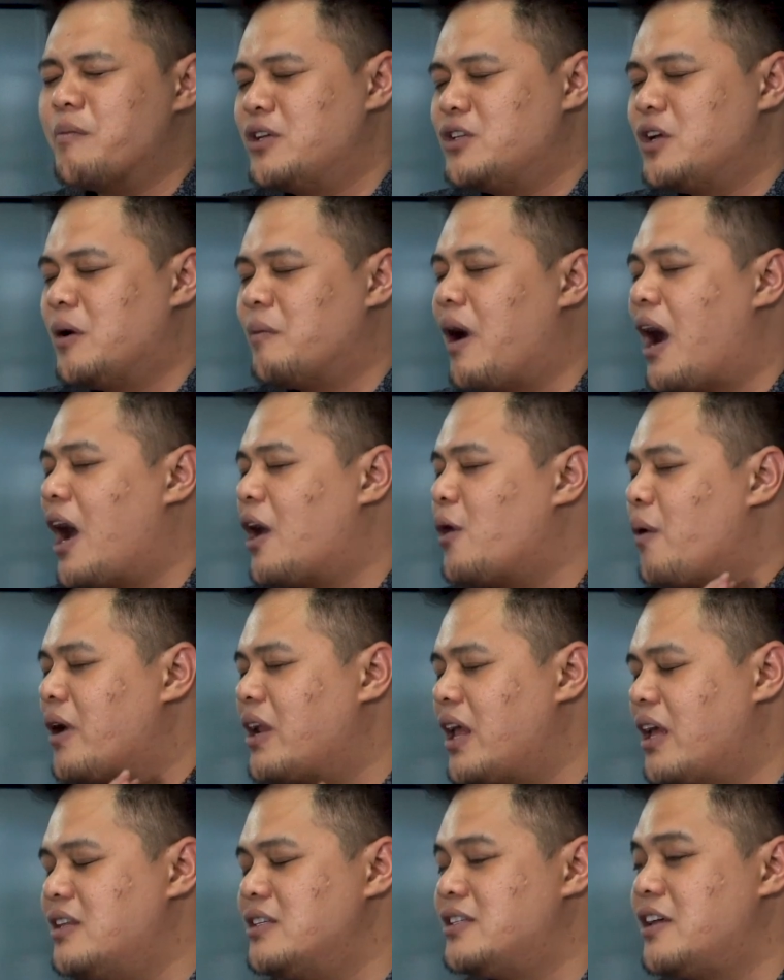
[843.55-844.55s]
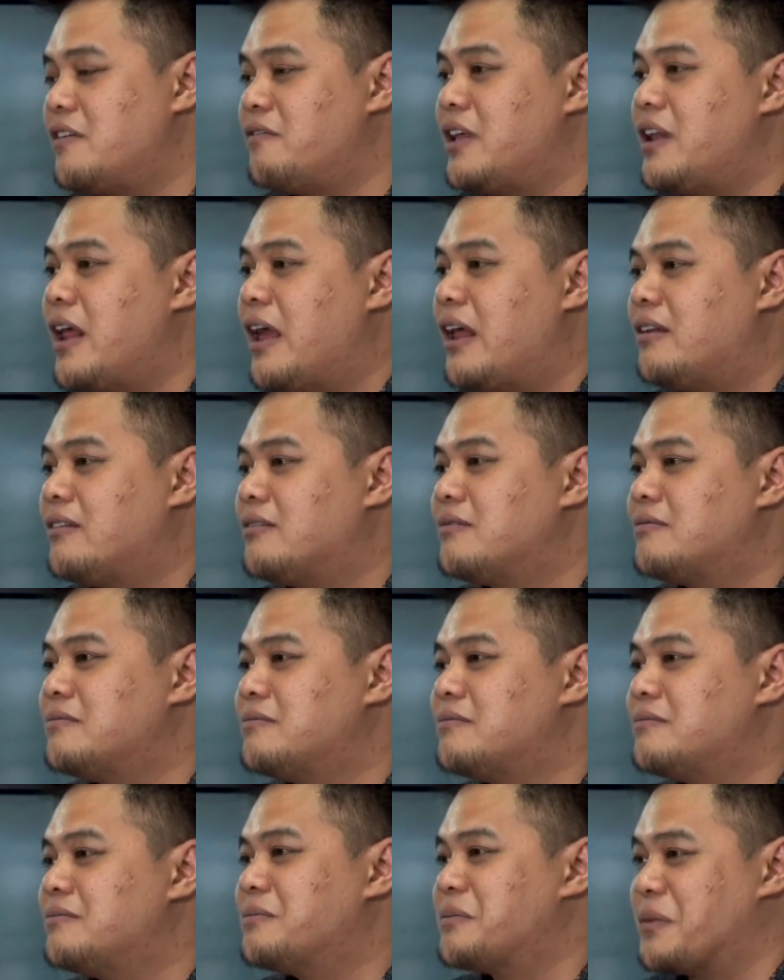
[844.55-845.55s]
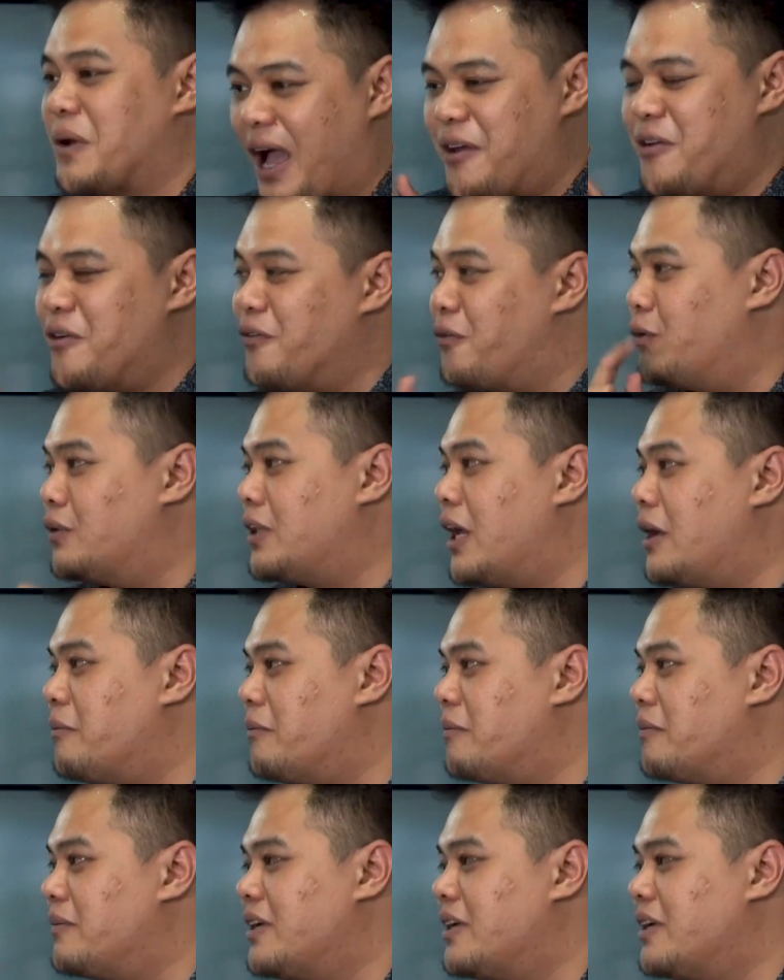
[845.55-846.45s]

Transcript: my job. I don't want any safety net. I do full time.